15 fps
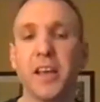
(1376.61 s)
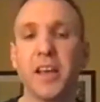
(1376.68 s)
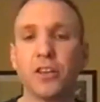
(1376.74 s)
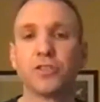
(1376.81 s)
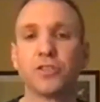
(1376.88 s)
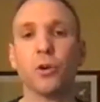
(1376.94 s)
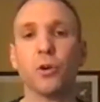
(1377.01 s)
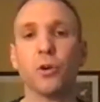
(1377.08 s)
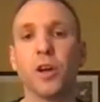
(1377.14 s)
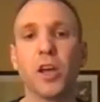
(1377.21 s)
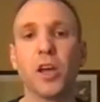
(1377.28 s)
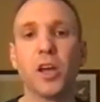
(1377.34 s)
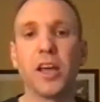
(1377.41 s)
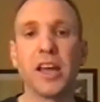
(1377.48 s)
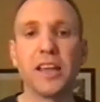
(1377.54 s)
So
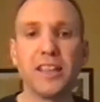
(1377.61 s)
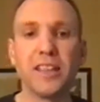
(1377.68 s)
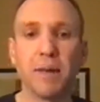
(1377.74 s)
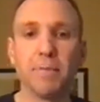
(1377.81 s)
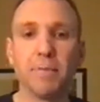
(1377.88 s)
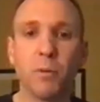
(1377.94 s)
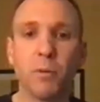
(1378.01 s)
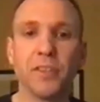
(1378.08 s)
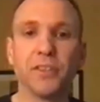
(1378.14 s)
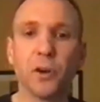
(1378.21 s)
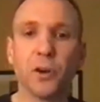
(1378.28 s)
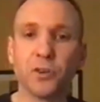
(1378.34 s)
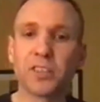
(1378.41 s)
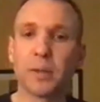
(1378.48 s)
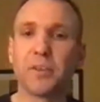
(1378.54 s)
in that moment
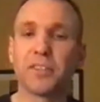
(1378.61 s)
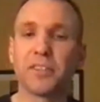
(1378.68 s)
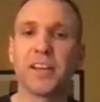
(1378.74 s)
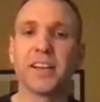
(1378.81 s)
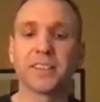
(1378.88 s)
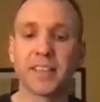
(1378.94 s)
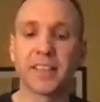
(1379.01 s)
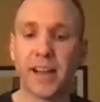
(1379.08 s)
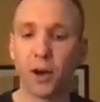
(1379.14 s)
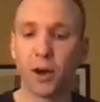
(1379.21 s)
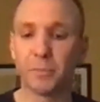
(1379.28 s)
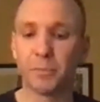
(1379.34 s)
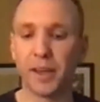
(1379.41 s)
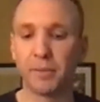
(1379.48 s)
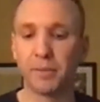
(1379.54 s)
those type of things can help
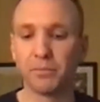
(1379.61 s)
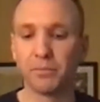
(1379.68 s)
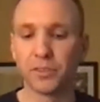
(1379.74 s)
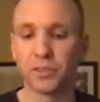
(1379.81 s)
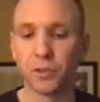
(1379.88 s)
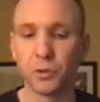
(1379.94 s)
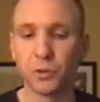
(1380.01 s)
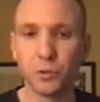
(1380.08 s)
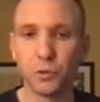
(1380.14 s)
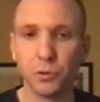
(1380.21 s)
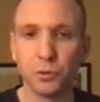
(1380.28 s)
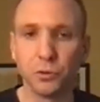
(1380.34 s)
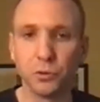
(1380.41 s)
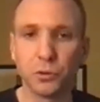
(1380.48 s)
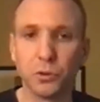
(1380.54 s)
them
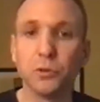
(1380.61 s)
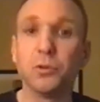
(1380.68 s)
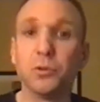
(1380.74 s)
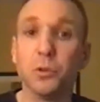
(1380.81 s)
to to to